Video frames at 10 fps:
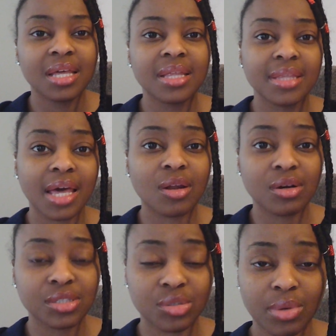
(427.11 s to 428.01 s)
That
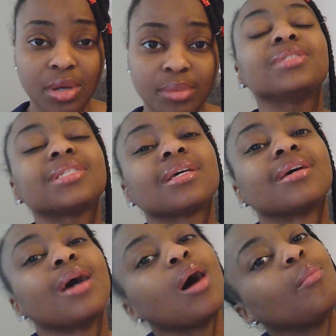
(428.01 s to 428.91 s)
also helps.
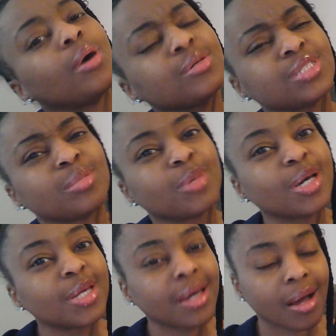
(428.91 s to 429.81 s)
Post some good
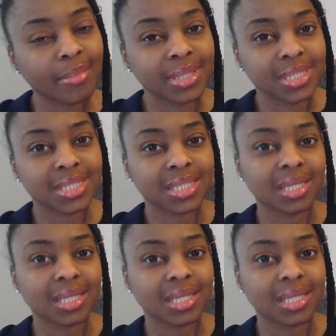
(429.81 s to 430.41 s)
comments.